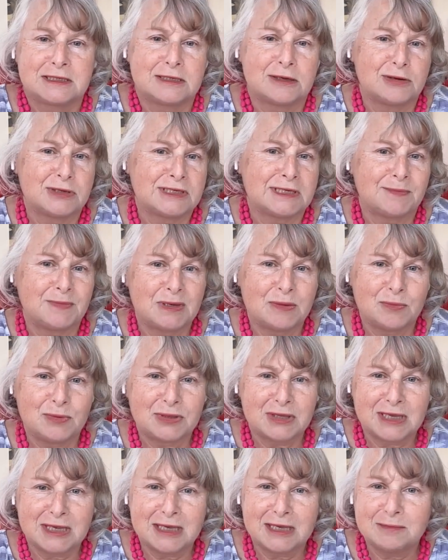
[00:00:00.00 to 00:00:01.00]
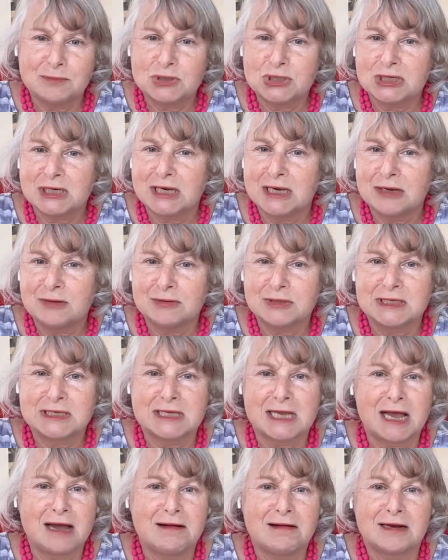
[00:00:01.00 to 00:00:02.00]
So something with kimchi or
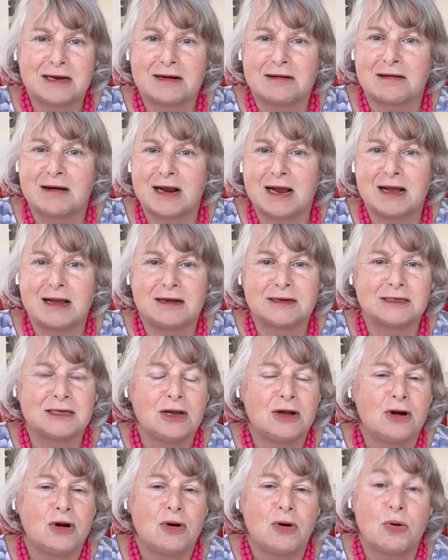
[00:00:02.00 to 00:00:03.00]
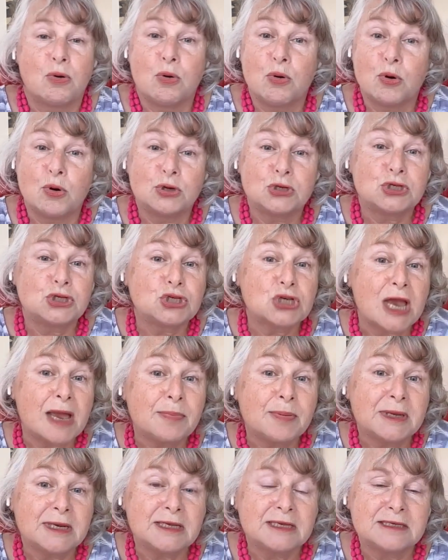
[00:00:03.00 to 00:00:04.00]
sauerkraut or
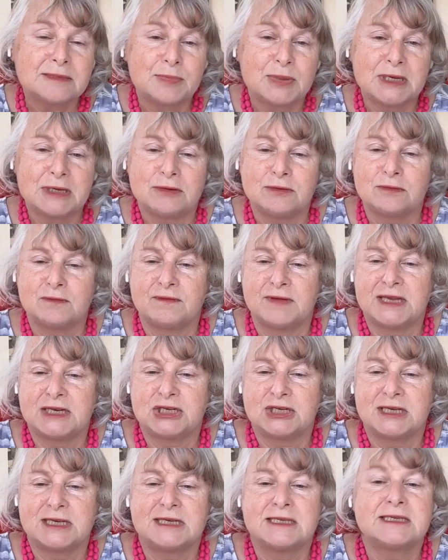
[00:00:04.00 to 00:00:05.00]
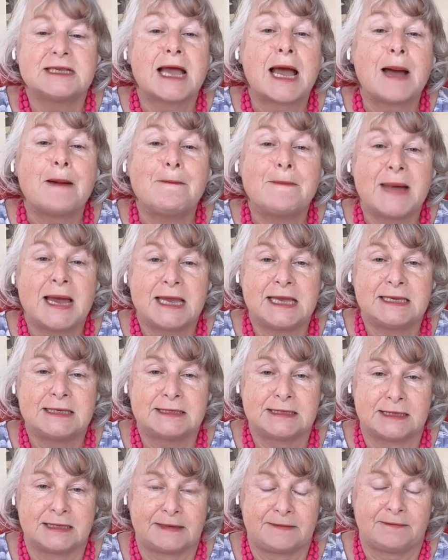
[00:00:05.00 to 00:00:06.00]
Japanese pickled veggies,
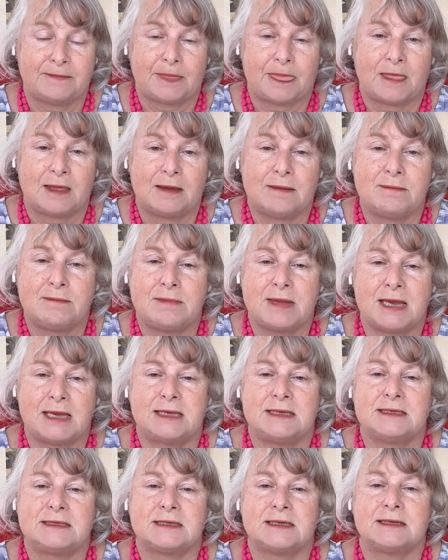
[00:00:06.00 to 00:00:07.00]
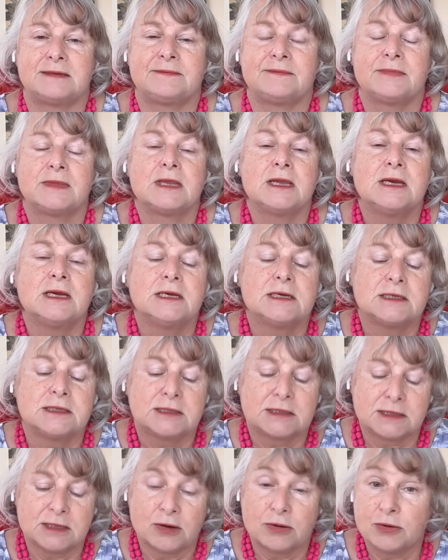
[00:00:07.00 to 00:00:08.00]
amazing, amazing.
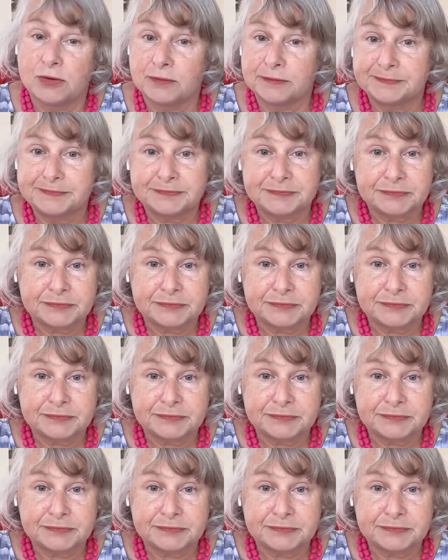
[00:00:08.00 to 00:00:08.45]
So